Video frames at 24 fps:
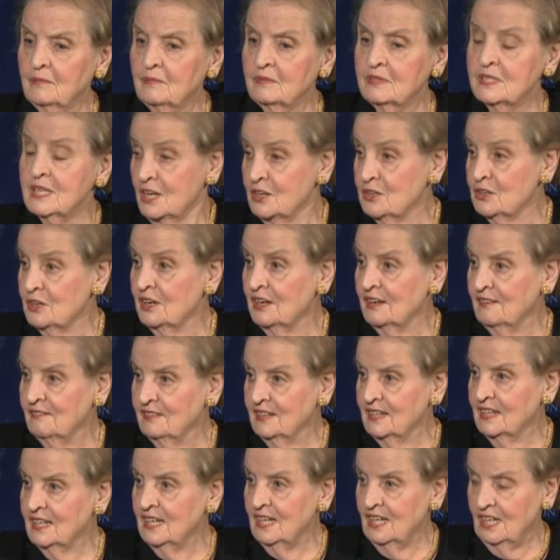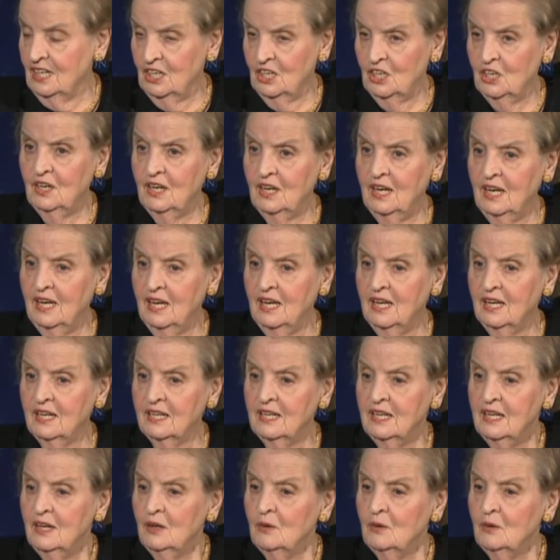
tender, loving care. And